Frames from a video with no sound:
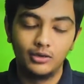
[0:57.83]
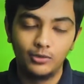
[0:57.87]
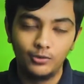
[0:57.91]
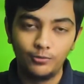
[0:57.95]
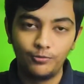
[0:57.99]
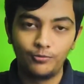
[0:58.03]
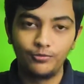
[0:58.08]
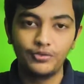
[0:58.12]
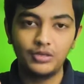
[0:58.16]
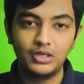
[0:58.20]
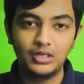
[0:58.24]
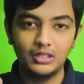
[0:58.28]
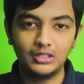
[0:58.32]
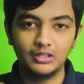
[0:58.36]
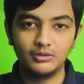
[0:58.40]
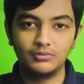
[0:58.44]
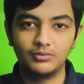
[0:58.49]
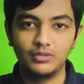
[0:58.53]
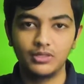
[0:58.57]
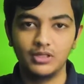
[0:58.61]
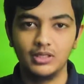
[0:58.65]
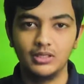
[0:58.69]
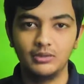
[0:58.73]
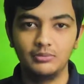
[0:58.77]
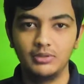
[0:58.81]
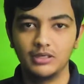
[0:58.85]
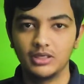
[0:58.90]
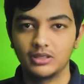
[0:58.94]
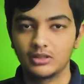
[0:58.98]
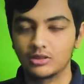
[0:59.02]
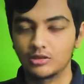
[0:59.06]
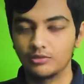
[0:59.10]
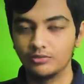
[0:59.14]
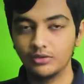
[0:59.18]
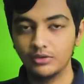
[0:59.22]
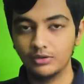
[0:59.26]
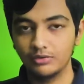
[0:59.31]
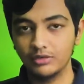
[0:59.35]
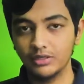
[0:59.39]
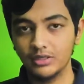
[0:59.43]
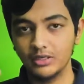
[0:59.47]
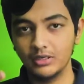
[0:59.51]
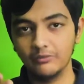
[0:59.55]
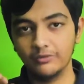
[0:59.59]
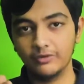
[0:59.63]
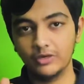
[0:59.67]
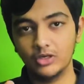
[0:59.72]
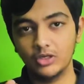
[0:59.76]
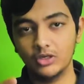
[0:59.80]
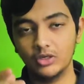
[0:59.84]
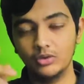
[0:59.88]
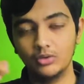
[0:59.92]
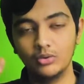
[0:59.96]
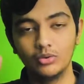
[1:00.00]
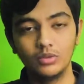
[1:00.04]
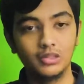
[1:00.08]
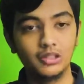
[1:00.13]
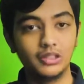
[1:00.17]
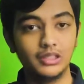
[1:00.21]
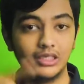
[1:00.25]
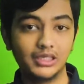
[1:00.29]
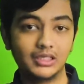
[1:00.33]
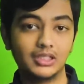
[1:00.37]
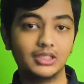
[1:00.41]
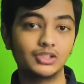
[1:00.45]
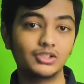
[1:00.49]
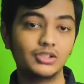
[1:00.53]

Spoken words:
really big. So without any further ado, let's get